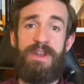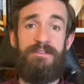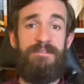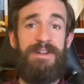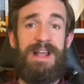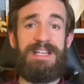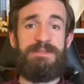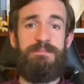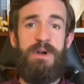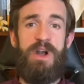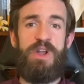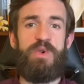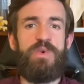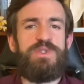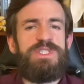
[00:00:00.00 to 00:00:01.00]
a flat
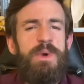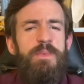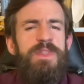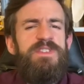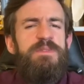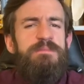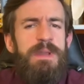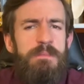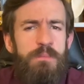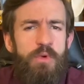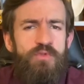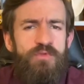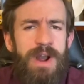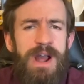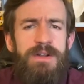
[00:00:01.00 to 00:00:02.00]
spine or someone that's a bit more
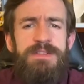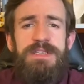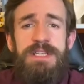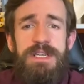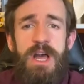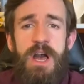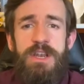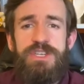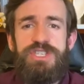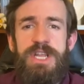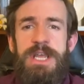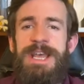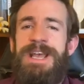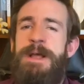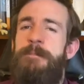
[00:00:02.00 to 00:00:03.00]
rounded and hunched,
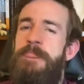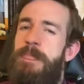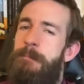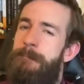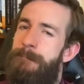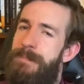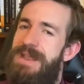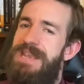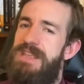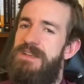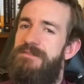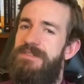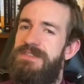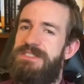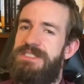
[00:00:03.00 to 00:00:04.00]
many
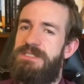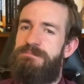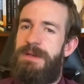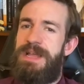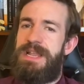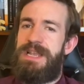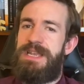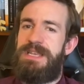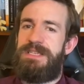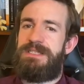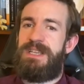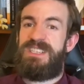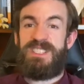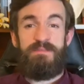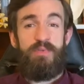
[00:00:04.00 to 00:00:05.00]
of us spend
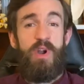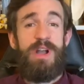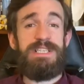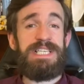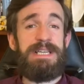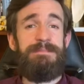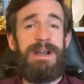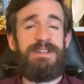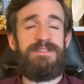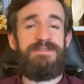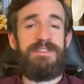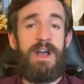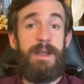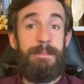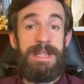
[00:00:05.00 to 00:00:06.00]
a surprising amount of
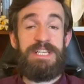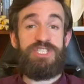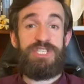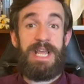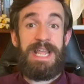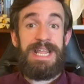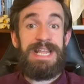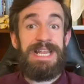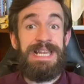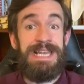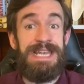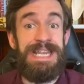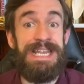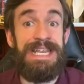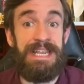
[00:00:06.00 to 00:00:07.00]
time each day
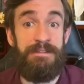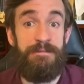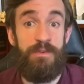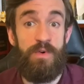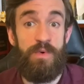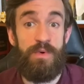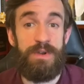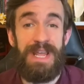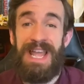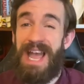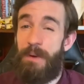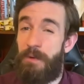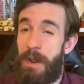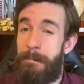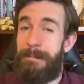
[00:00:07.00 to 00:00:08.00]
leaning forward. And
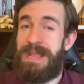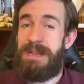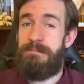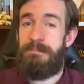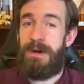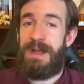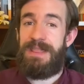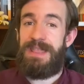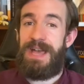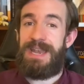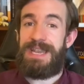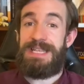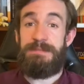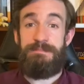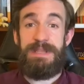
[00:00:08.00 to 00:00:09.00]
what I mean by that
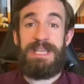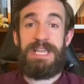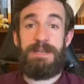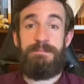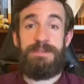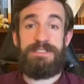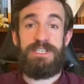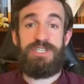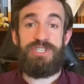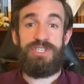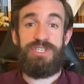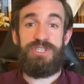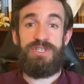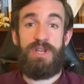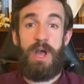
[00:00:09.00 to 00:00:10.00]
is being in a
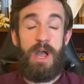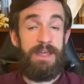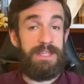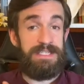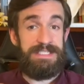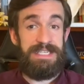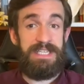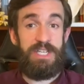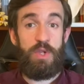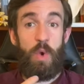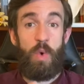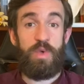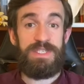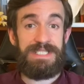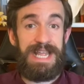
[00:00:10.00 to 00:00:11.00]
position, either sitting
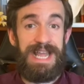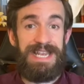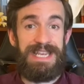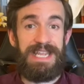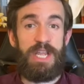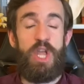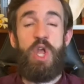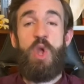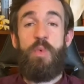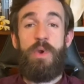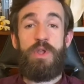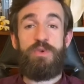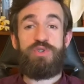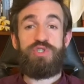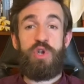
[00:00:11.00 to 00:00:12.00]
or standing, where
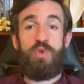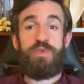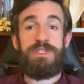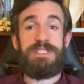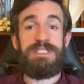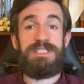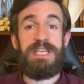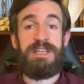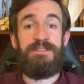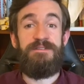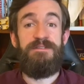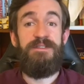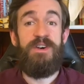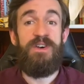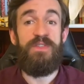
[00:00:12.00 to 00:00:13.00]
your shoulders sit
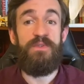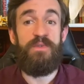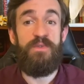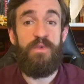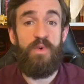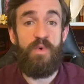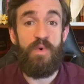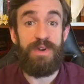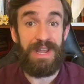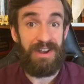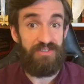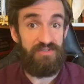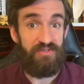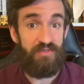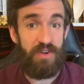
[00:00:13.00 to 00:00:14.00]
further forward and
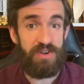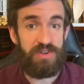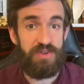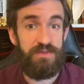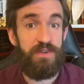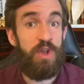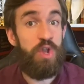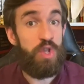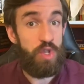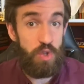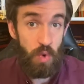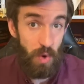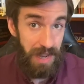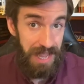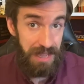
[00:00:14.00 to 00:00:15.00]
in front of
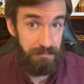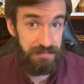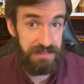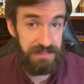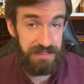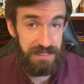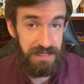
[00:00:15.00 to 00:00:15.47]
your hips.